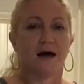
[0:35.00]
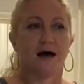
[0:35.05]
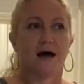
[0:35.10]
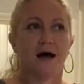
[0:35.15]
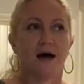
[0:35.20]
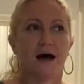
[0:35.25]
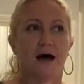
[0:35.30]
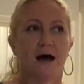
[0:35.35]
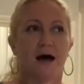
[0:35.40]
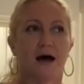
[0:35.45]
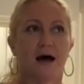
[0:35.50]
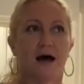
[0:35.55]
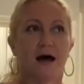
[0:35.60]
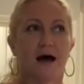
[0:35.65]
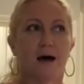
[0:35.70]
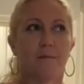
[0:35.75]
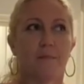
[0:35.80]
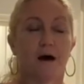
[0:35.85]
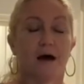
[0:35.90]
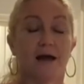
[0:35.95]

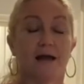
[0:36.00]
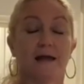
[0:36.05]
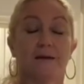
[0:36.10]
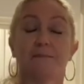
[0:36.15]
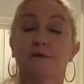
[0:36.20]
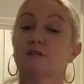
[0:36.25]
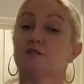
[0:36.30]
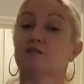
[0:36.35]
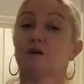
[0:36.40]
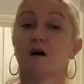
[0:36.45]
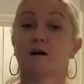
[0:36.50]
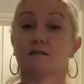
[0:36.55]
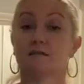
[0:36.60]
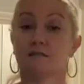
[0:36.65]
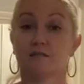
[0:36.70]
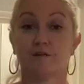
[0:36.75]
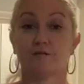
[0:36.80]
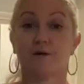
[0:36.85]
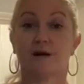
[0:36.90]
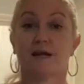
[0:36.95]
I am
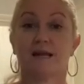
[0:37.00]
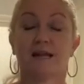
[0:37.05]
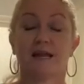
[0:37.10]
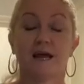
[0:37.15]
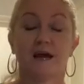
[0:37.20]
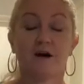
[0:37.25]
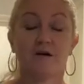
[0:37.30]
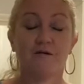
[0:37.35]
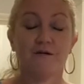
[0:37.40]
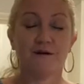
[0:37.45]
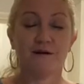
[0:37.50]
exhausted right now.